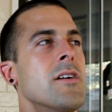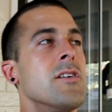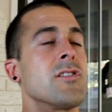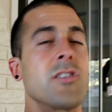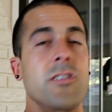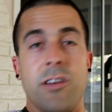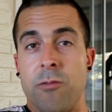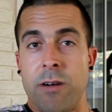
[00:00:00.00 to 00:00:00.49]

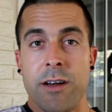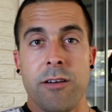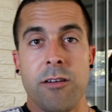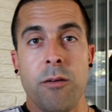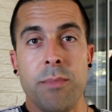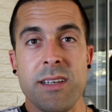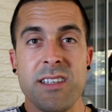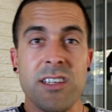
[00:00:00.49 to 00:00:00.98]
so you run your
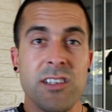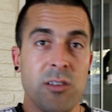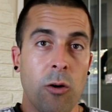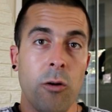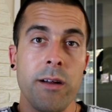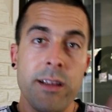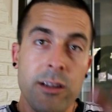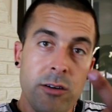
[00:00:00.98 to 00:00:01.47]
own business
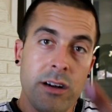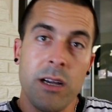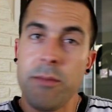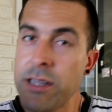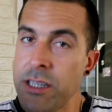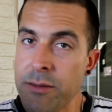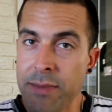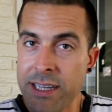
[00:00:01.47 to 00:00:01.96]
or you do a
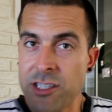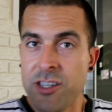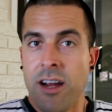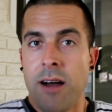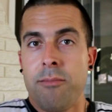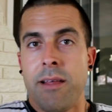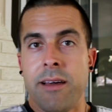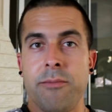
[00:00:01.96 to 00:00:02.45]
commission-based
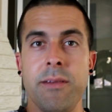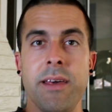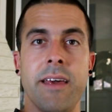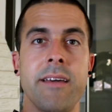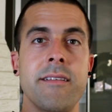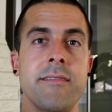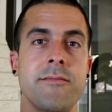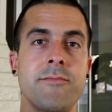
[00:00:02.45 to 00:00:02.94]
job like
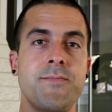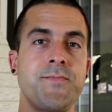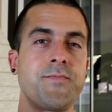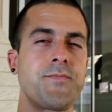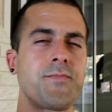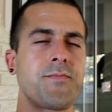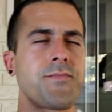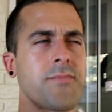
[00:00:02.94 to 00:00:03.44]
me.
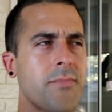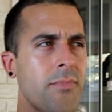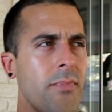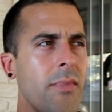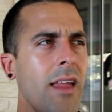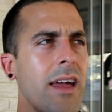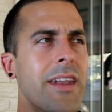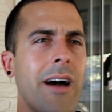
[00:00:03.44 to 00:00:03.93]

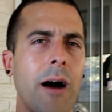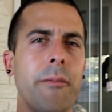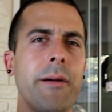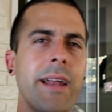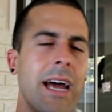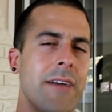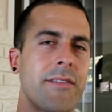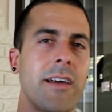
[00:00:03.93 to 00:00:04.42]
Now I'm
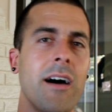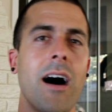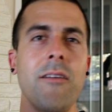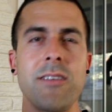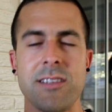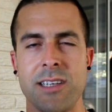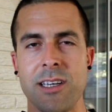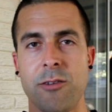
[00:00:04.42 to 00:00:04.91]
gonna have to
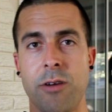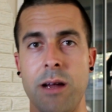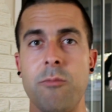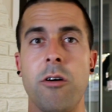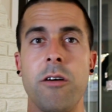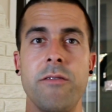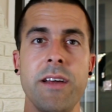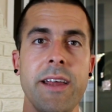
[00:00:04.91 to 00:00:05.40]
obviously create
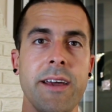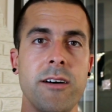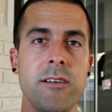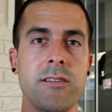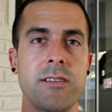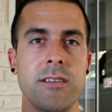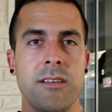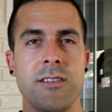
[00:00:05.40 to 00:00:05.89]
more
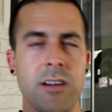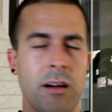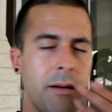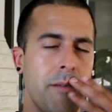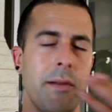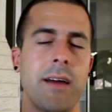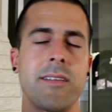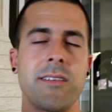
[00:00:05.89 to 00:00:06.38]
videos, sorry
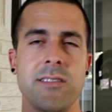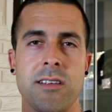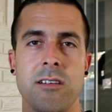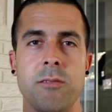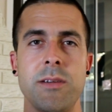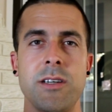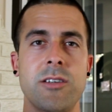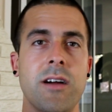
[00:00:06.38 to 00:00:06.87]
my mouth is a
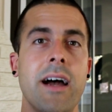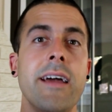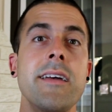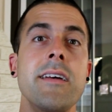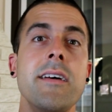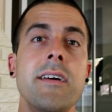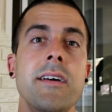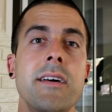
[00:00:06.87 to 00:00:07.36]
little bit dry,
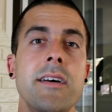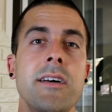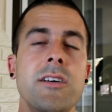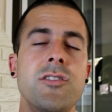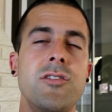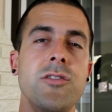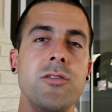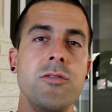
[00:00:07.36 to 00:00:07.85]

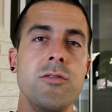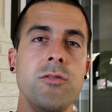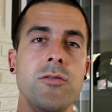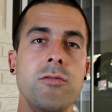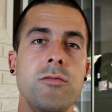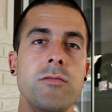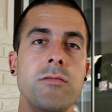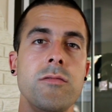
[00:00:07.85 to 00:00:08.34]

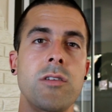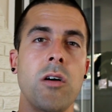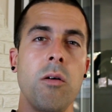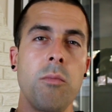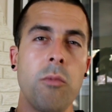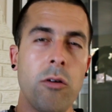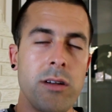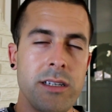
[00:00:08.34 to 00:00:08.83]
to
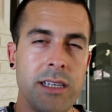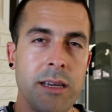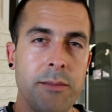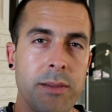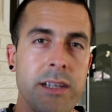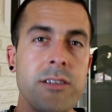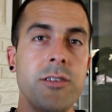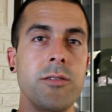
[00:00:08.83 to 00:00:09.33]
go more
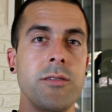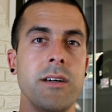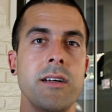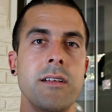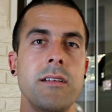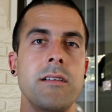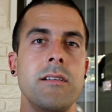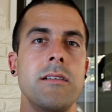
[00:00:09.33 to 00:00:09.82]
deep into
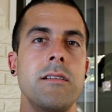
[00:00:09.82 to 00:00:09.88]
it,